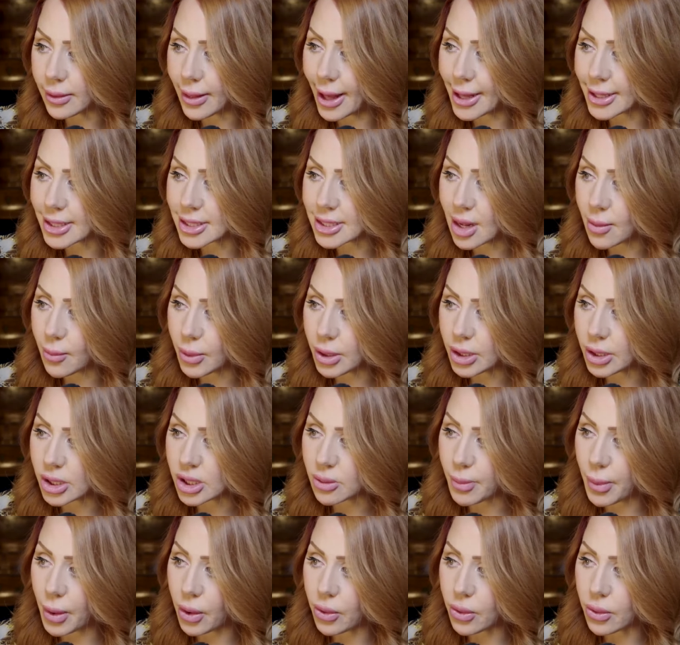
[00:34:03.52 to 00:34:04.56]
the last time we
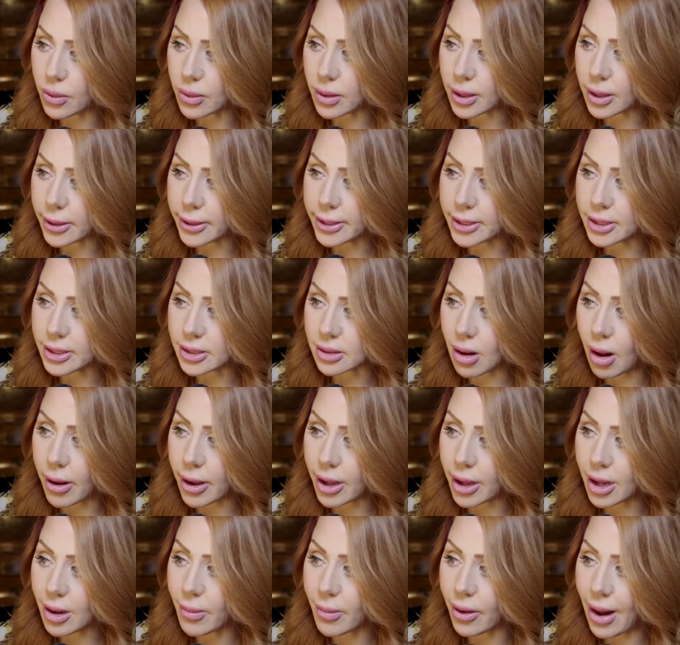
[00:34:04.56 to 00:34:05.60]
spoke. He's
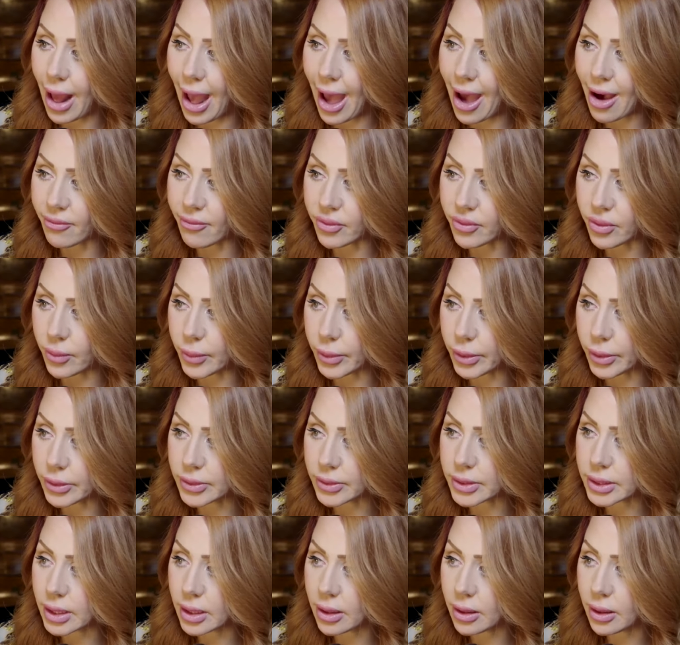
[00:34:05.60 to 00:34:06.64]
talking about
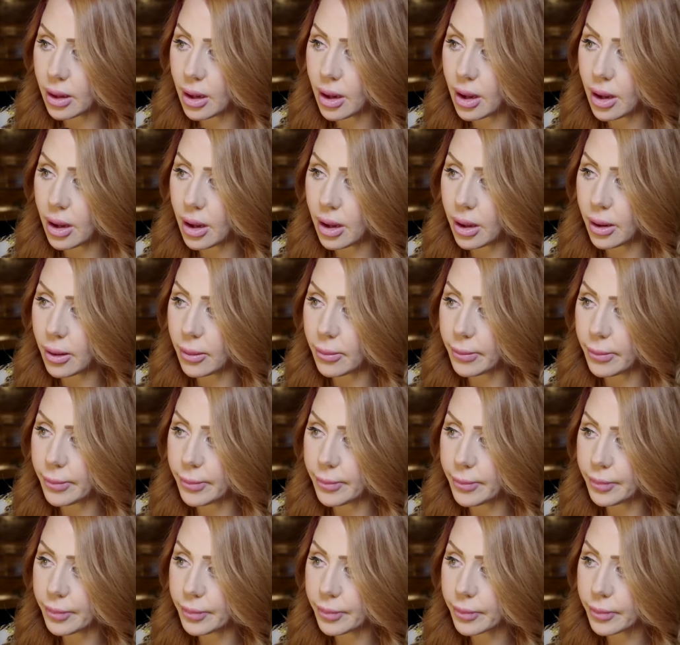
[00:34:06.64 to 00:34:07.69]
afterwards.
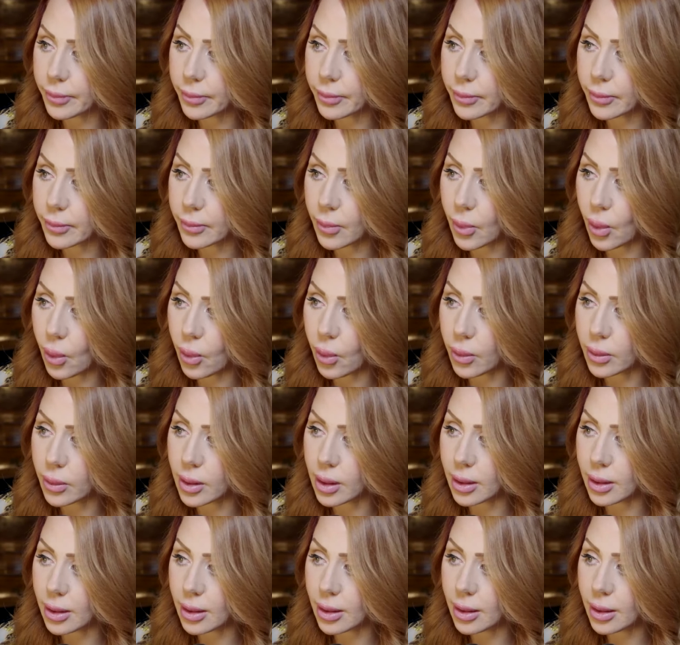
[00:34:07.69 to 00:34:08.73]
Um, hold
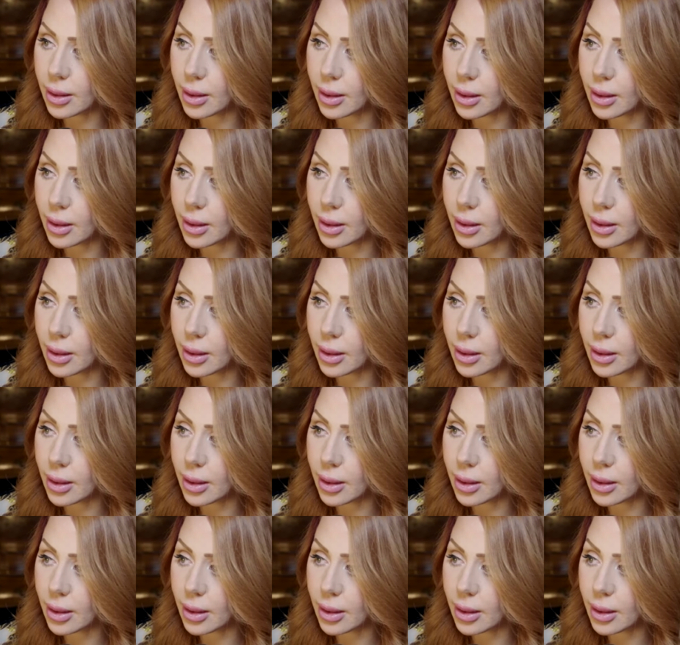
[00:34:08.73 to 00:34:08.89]
on.